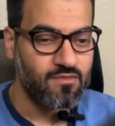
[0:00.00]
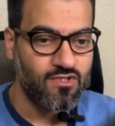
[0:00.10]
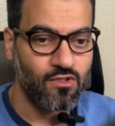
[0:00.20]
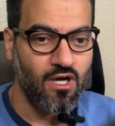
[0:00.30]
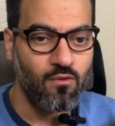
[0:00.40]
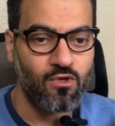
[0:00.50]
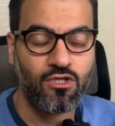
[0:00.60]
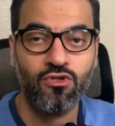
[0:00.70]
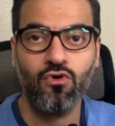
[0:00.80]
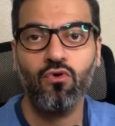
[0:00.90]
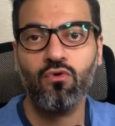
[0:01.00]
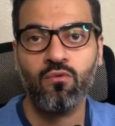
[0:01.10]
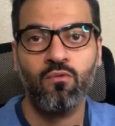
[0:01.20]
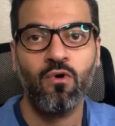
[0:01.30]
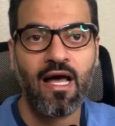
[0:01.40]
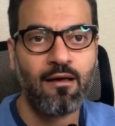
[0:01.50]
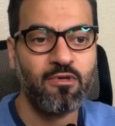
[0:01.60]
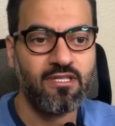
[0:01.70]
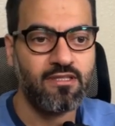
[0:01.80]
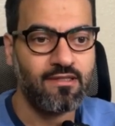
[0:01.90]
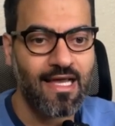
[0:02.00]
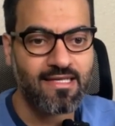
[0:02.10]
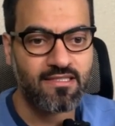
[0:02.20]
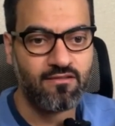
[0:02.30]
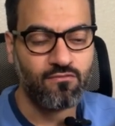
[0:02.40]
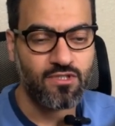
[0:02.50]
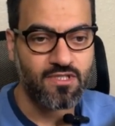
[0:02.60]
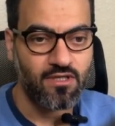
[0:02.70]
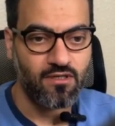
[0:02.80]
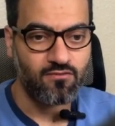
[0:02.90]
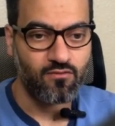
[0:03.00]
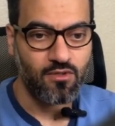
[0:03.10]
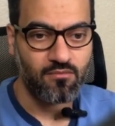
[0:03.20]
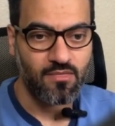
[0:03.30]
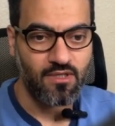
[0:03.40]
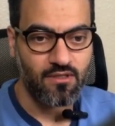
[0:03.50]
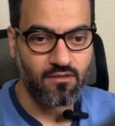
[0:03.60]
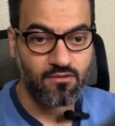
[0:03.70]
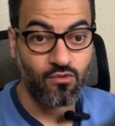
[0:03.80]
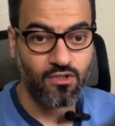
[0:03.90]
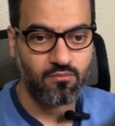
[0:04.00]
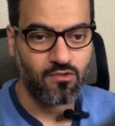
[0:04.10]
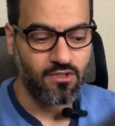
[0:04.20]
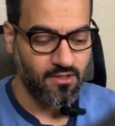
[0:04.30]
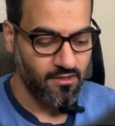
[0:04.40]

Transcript: So I want to know what happened in the last invoice I got from QuickBook.